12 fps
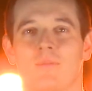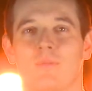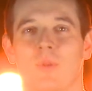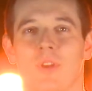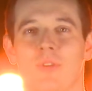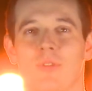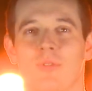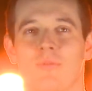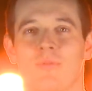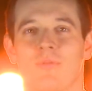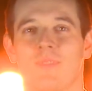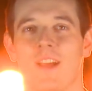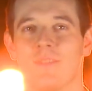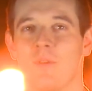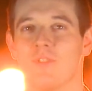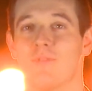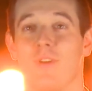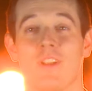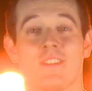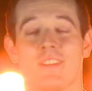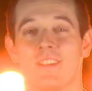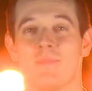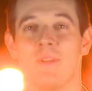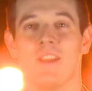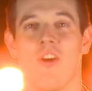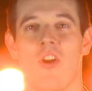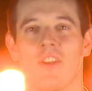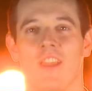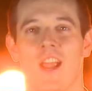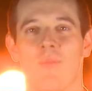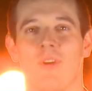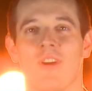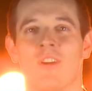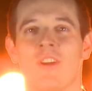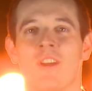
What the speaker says: When you're, as much fun as it is being on camera,